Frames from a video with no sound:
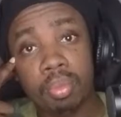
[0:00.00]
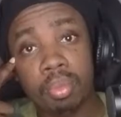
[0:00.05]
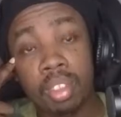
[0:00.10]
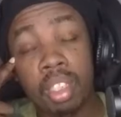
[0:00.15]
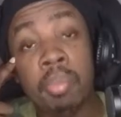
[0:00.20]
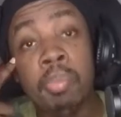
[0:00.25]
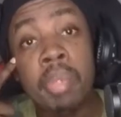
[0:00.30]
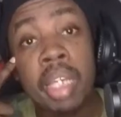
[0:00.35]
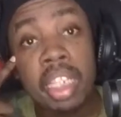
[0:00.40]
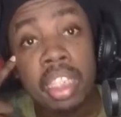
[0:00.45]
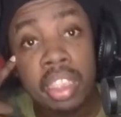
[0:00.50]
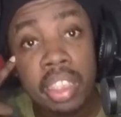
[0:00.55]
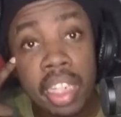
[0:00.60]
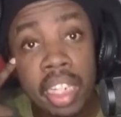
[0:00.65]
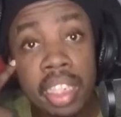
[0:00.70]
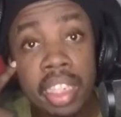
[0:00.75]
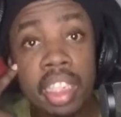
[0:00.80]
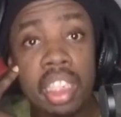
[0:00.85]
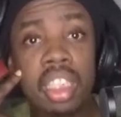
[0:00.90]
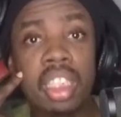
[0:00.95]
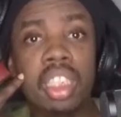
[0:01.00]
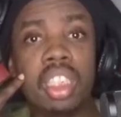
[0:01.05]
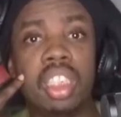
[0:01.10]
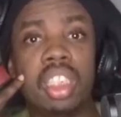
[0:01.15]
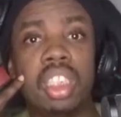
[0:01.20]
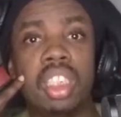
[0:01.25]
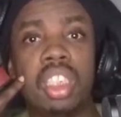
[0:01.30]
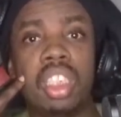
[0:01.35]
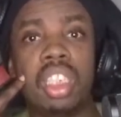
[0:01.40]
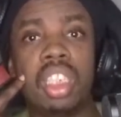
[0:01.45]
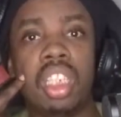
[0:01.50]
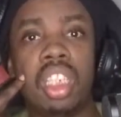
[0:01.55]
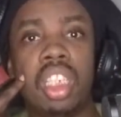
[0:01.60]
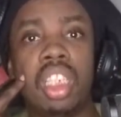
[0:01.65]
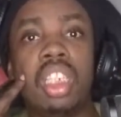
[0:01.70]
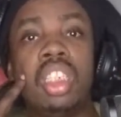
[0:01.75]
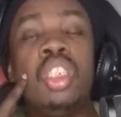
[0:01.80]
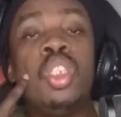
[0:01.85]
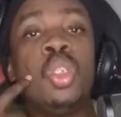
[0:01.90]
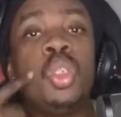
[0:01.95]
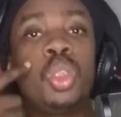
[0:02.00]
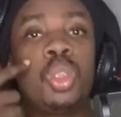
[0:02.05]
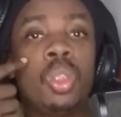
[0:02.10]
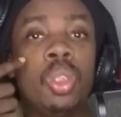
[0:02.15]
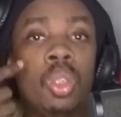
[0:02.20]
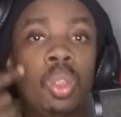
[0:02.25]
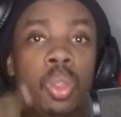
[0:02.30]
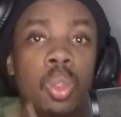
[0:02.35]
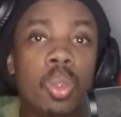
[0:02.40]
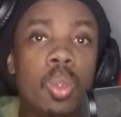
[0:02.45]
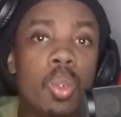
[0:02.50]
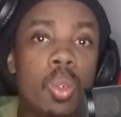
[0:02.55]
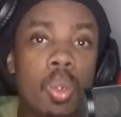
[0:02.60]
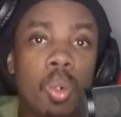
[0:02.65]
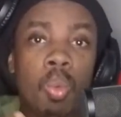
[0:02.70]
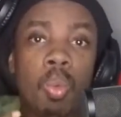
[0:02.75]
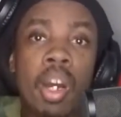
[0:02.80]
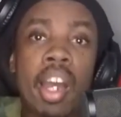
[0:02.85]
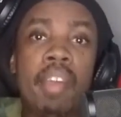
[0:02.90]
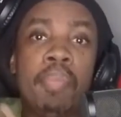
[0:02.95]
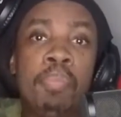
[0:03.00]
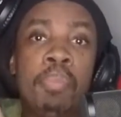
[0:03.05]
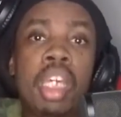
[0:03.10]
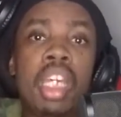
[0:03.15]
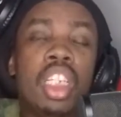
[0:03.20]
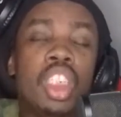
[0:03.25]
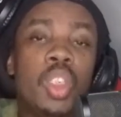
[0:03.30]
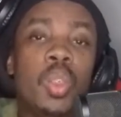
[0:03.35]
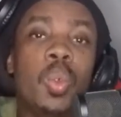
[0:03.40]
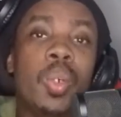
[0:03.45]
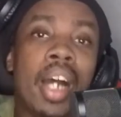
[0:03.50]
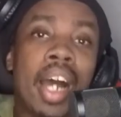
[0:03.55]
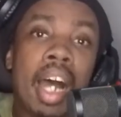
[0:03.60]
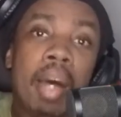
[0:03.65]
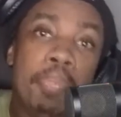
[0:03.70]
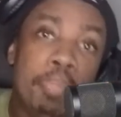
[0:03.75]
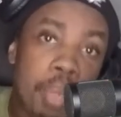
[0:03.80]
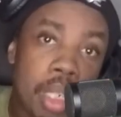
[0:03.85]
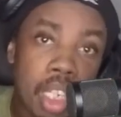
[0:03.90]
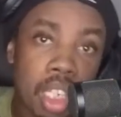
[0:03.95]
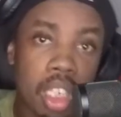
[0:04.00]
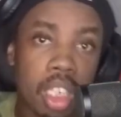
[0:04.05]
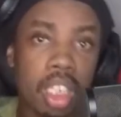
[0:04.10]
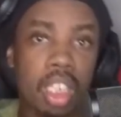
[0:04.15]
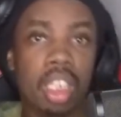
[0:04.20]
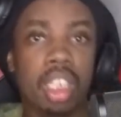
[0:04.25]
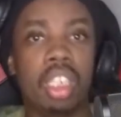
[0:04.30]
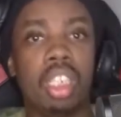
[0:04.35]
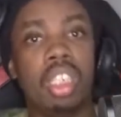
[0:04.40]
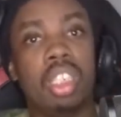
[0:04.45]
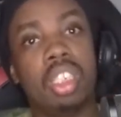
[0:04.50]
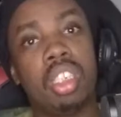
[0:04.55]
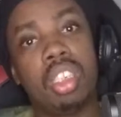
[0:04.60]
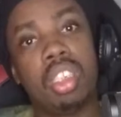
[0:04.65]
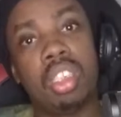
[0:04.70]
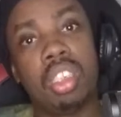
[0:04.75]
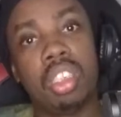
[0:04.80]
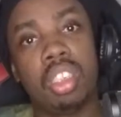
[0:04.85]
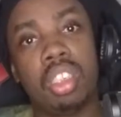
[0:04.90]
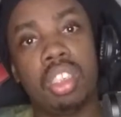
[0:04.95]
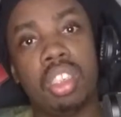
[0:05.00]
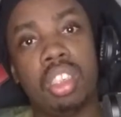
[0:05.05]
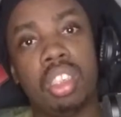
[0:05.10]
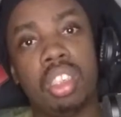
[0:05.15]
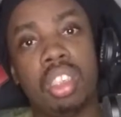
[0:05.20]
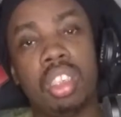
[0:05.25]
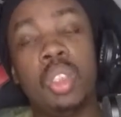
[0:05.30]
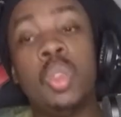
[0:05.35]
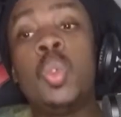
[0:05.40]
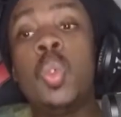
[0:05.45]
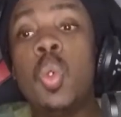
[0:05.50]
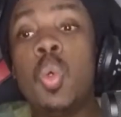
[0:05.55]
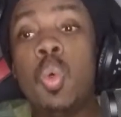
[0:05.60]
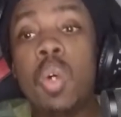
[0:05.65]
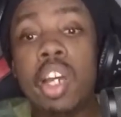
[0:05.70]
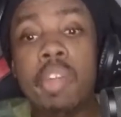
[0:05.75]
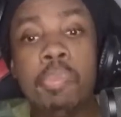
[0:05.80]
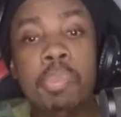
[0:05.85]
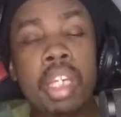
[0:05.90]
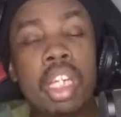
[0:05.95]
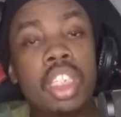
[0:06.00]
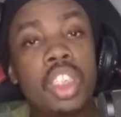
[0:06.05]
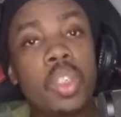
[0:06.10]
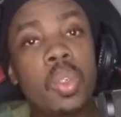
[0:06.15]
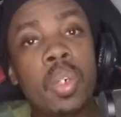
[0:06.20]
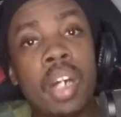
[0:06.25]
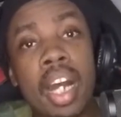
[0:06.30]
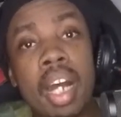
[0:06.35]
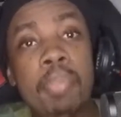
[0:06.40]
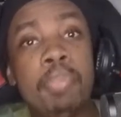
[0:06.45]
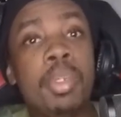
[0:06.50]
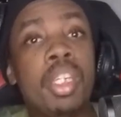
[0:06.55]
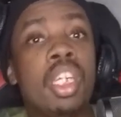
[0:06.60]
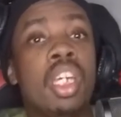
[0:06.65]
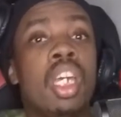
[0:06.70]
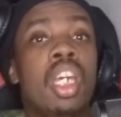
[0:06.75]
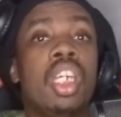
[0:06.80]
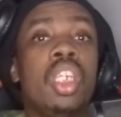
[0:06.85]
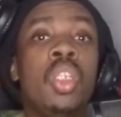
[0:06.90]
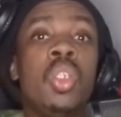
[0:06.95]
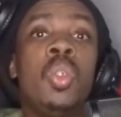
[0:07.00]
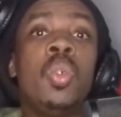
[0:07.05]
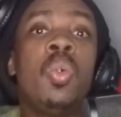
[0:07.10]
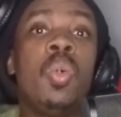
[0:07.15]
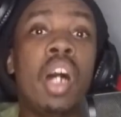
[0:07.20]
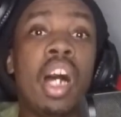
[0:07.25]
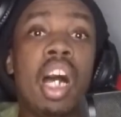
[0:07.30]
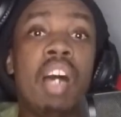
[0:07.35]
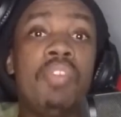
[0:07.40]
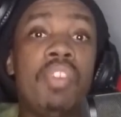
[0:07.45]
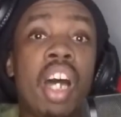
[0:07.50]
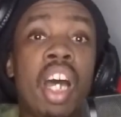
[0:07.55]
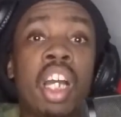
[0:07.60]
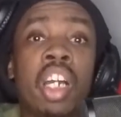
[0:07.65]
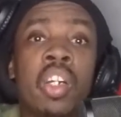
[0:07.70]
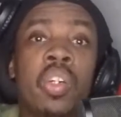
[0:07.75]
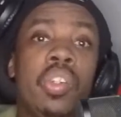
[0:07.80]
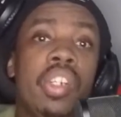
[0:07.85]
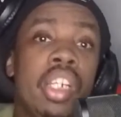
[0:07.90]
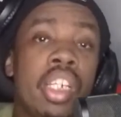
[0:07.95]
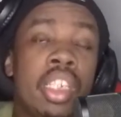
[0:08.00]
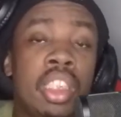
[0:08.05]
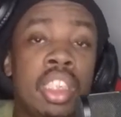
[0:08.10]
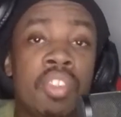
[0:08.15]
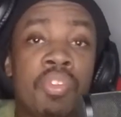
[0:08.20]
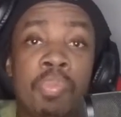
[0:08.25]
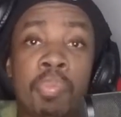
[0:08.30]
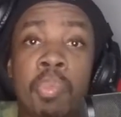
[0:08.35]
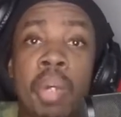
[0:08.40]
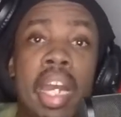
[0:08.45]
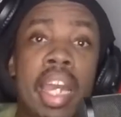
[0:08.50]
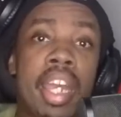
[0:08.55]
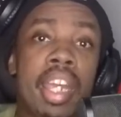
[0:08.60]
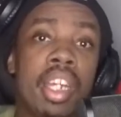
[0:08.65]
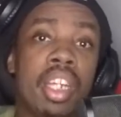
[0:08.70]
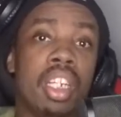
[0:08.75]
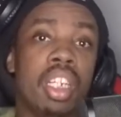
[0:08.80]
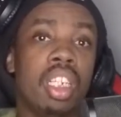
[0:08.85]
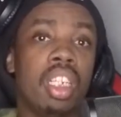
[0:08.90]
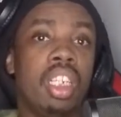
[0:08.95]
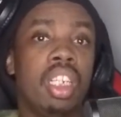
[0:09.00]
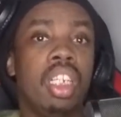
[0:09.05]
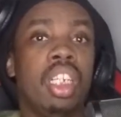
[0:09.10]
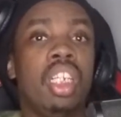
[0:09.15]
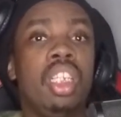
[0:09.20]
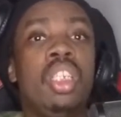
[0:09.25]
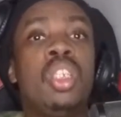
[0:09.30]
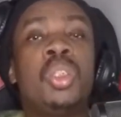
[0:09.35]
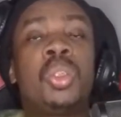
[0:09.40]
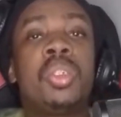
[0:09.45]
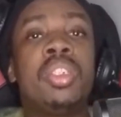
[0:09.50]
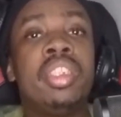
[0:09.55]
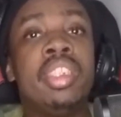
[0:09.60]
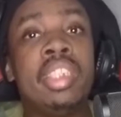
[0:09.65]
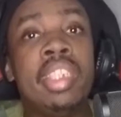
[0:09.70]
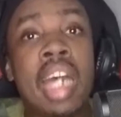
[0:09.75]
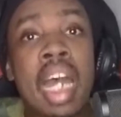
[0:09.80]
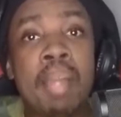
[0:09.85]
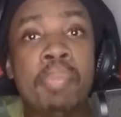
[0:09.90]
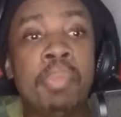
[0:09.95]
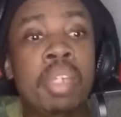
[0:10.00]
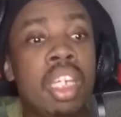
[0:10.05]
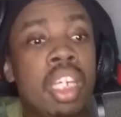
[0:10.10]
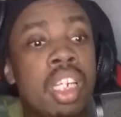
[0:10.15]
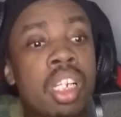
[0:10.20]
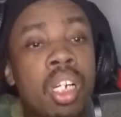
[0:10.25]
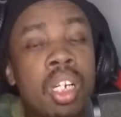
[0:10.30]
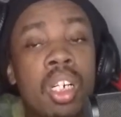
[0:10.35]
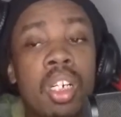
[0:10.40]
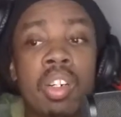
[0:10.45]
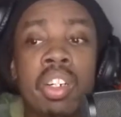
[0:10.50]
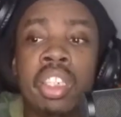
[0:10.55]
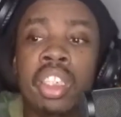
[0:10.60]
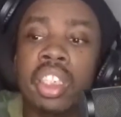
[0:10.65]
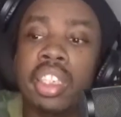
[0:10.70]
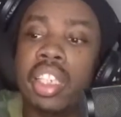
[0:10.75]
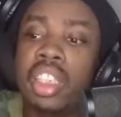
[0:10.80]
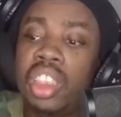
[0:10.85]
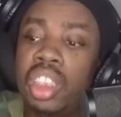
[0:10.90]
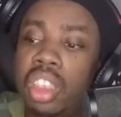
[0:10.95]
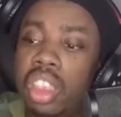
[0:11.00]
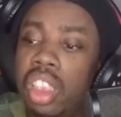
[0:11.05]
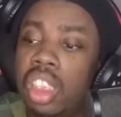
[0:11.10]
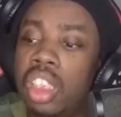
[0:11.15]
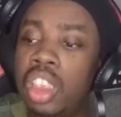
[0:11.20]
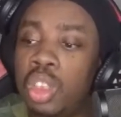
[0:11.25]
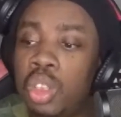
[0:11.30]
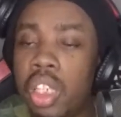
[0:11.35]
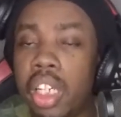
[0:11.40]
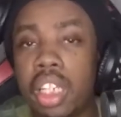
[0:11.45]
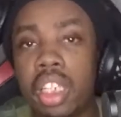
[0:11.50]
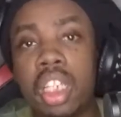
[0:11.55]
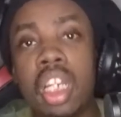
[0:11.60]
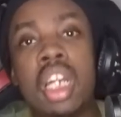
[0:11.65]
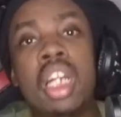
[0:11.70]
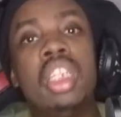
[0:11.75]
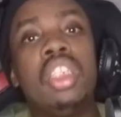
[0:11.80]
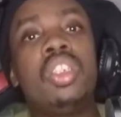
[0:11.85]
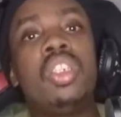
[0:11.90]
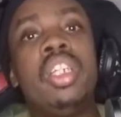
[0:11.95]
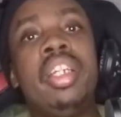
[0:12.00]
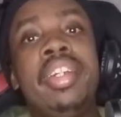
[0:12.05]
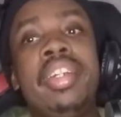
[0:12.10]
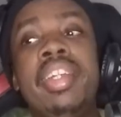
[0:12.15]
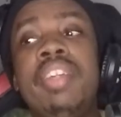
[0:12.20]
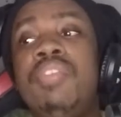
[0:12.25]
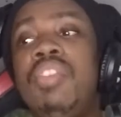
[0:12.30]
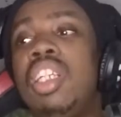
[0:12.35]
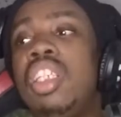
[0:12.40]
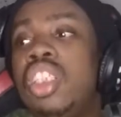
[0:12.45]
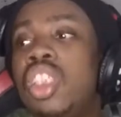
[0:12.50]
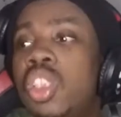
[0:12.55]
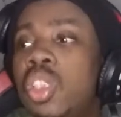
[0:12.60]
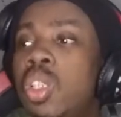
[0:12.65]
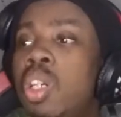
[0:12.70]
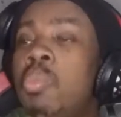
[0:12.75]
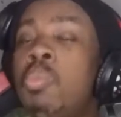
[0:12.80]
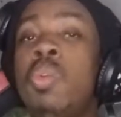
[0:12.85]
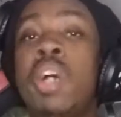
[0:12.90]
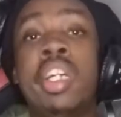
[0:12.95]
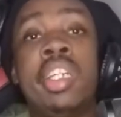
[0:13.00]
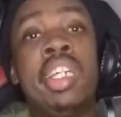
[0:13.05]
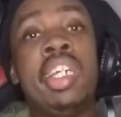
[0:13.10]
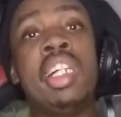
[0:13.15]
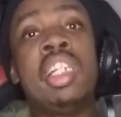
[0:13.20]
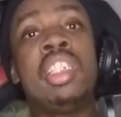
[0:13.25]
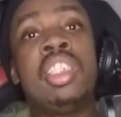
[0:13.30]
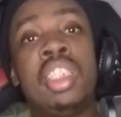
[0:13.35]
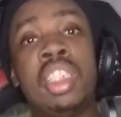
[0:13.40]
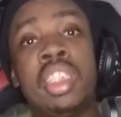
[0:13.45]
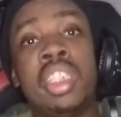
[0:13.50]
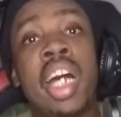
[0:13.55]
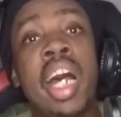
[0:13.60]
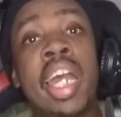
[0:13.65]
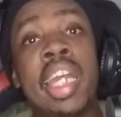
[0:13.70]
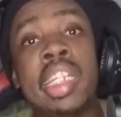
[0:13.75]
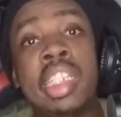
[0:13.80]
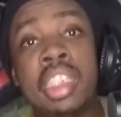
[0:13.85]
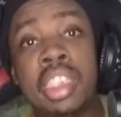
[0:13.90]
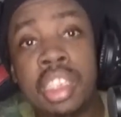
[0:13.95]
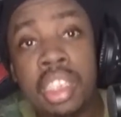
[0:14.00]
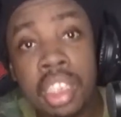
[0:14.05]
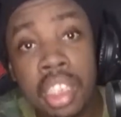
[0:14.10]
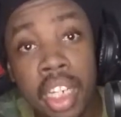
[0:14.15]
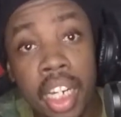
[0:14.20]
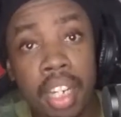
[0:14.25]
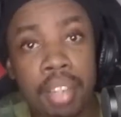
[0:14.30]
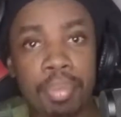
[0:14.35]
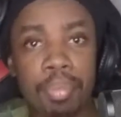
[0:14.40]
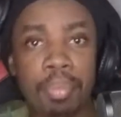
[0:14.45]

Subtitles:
Mental illness. You should do what makes you happy. Do what makes you happy. You have a creative mind. You should not be encouraging your children to live in someone else's idea.